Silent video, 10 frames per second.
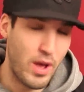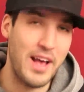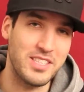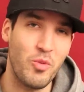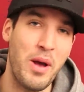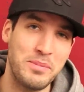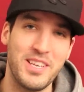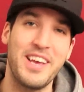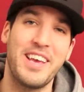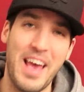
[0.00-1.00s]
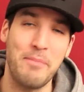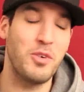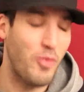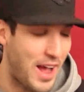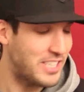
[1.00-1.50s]
as the website kept
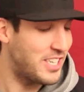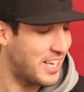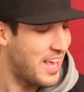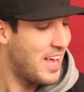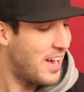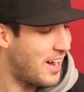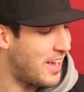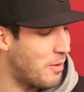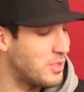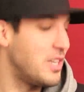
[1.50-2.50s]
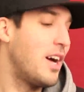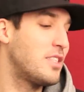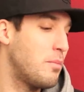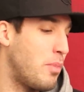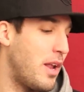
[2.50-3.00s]
crashing. Uh, it was
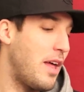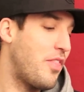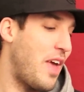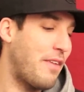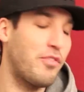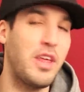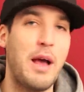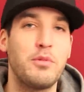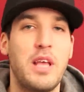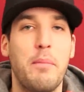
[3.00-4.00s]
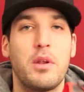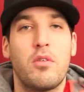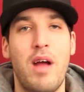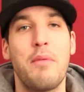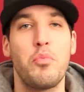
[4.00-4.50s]
nuts, but thankfully I was able to
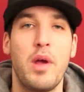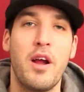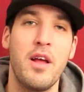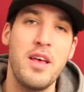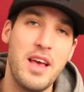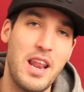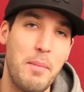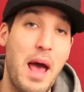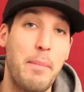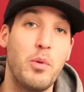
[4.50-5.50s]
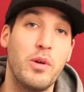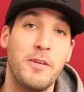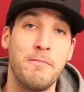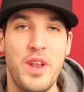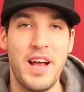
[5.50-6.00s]
grab a pair, and I'm happy with
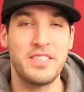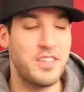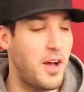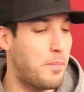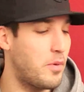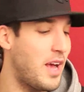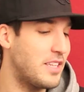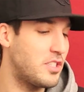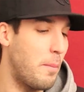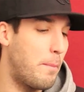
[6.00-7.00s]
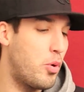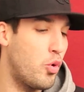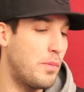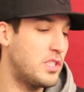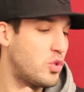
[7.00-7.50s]
them. Next up, got some
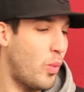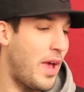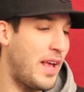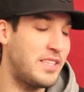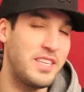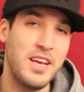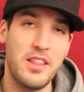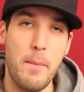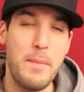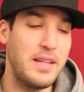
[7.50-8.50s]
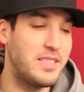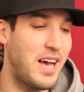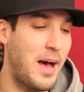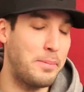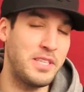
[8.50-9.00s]
Puma suedes, the
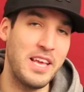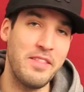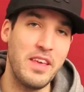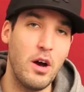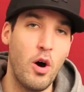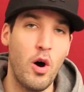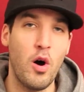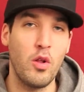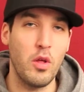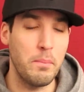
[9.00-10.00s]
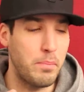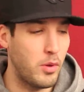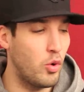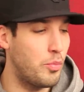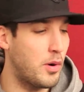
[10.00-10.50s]
mid-tops in the
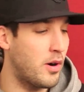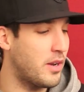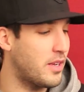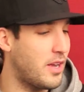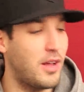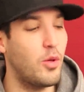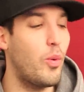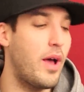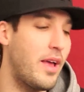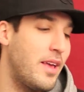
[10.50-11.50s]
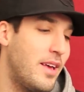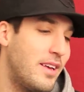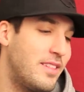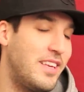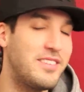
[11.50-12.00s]
all-bluebird colorway.
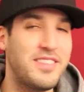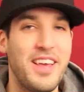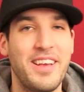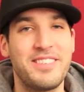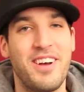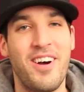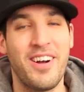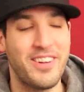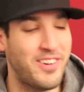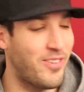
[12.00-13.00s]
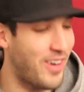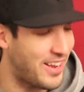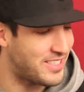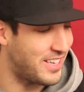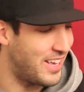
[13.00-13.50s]
These things are
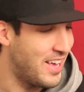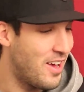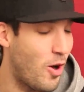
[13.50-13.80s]
crazy.